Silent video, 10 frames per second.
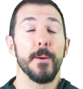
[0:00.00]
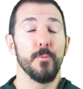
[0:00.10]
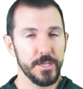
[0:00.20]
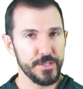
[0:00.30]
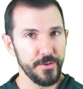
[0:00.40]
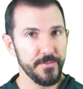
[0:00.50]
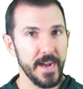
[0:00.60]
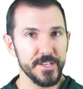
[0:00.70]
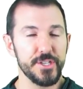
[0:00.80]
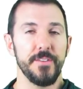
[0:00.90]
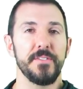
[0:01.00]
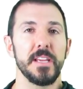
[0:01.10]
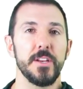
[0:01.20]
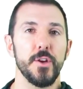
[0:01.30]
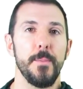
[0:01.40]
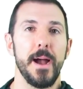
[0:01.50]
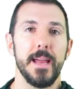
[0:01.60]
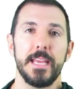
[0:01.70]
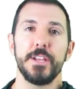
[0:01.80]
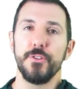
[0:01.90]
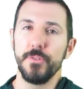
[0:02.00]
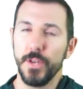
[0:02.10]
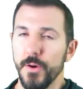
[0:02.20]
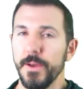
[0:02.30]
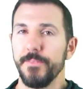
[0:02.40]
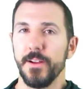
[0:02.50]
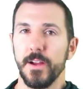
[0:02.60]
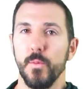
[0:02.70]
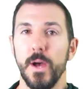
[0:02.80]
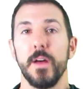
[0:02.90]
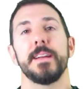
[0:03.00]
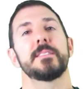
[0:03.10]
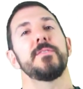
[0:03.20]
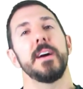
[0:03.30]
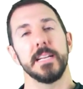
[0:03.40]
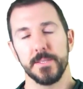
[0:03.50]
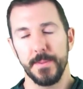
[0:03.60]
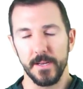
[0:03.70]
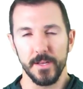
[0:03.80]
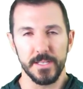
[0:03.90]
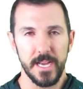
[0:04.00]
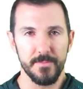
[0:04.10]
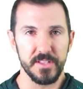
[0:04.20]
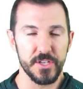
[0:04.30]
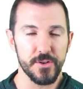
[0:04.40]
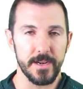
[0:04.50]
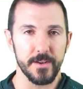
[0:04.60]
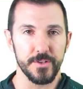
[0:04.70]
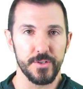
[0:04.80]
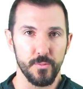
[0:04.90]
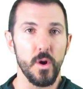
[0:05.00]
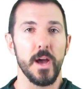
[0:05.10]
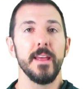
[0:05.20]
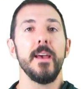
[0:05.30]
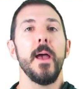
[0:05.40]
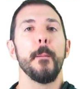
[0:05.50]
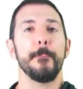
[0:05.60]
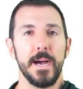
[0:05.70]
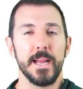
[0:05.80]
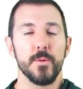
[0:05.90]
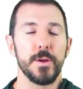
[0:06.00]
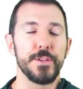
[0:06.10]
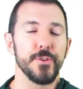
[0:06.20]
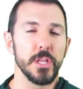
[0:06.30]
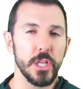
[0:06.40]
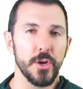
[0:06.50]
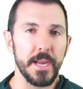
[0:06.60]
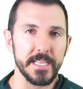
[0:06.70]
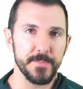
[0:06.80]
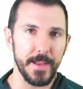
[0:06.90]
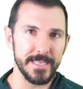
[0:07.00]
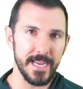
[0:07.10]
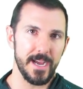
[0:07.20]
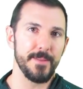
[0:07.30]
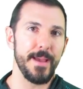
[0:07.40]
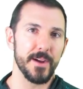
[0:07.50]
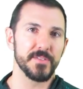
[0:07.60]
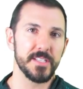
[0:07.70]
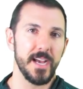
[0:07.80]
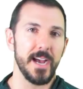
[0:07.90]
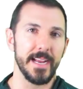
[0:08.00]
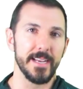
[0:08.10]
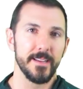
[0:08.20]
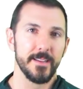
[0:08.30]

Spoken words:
Once you've got shifting in your body and you know it very well, that's fine. Spend all the time on the trainers you want. But when you're learning, spend time outside.